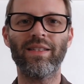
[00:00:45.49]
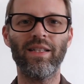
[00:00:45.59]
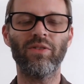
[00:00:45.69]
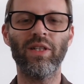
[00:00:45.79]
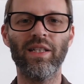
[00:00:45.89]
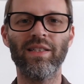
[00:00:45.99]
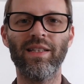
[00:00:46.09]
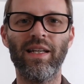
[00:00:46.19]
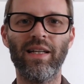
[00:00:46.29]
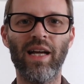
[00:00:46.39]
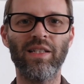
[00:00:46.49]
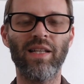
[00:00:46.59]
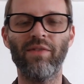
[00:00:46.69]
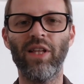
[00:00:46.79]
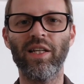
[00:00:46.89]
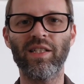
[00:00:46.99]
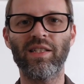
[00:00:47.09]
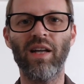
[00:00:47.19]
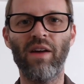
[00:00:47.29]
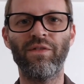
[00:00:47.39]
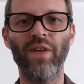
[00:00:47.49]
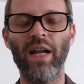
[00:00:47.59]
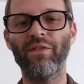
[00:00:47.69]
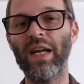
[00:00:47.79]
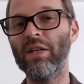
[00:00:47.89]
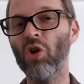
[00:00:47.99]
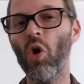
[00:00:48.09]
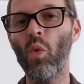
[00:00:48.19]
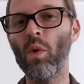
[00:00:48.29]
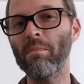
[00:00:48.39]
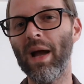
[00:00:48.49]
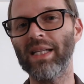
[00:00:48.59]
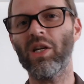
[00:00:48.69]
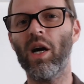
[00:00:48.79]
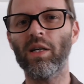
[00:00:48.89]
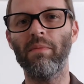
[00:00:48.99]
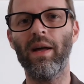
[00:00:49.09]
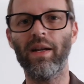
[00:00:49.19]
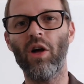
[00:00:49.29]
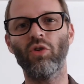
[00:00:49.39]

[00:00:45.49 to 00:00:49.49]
Secret is that I just have a lot of stuff, and if I know we might talk about it,